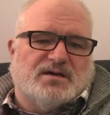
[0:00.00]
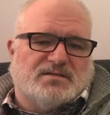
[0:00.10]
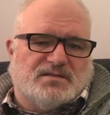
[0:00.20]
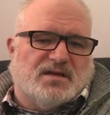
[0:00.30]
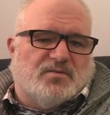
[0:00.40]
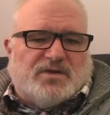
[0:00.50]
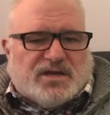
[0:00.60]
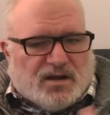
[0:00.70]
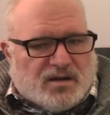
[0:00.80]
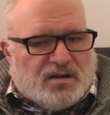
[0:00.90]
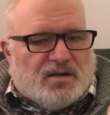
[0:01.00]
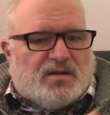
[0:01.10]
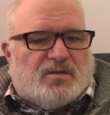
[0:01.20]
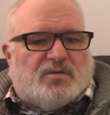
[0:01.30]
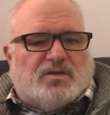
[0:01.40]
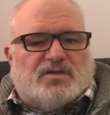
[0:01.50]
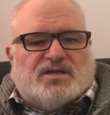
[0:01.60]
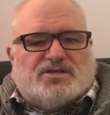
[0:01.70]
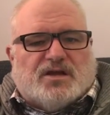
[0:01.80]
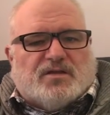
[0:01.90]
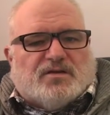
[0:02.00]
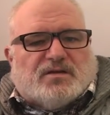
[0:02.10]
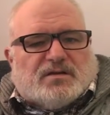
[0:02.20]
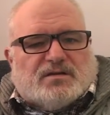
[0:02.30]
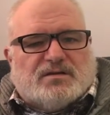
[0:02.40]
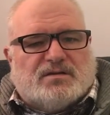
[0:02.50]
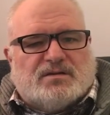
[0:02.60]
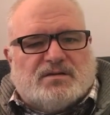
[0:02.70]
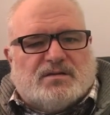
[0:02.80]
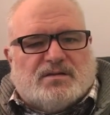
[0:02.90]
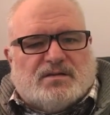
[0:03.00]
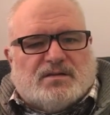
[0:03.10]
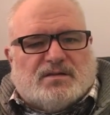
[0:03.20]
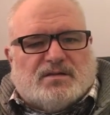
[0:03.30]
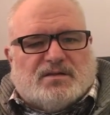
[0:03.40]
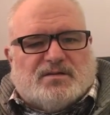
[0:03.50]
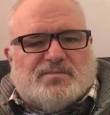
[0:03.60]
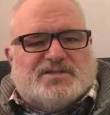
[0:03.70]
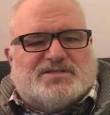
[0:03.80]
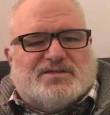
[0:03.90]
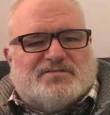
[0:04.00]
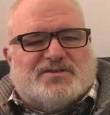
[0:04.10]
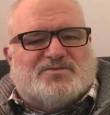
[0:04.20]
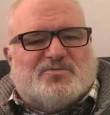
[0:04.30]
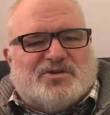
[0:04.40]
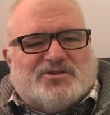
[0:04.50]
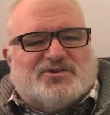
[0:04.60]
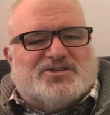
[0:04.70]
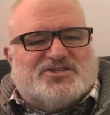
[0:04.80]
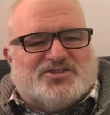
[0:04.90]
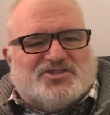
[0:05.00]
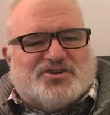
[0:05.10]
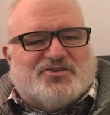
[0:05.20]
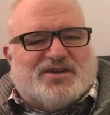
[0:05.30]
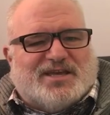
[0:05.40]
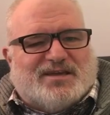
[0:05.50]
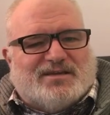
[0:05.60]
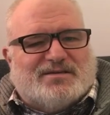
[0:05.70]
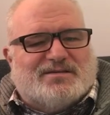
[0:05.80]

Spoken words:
us, that we are with each other in the midst of this wilderness journey